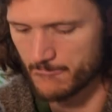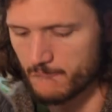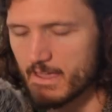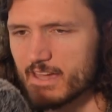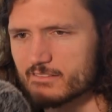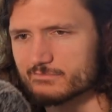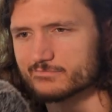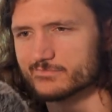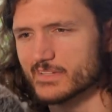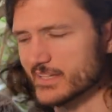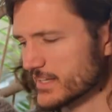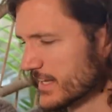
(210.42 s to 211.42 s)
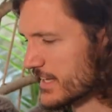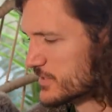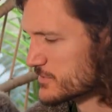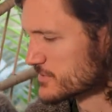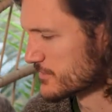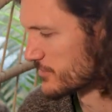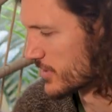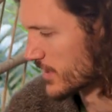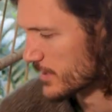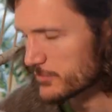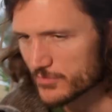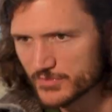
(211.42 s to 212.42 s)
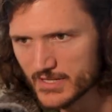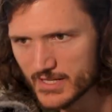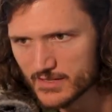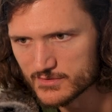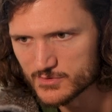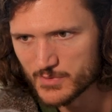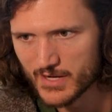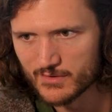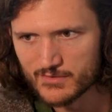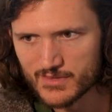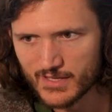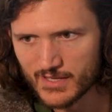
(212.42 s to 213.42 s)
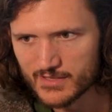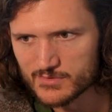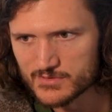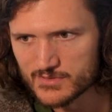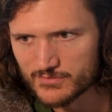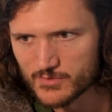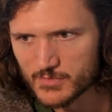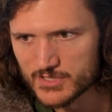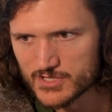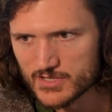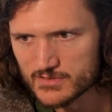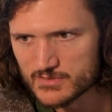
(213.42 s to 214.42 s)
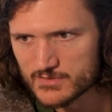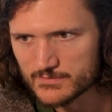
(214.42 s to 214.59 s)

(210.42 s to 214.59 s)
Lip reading: and I think I used it for a couple videos, but I don't think I used it for much else.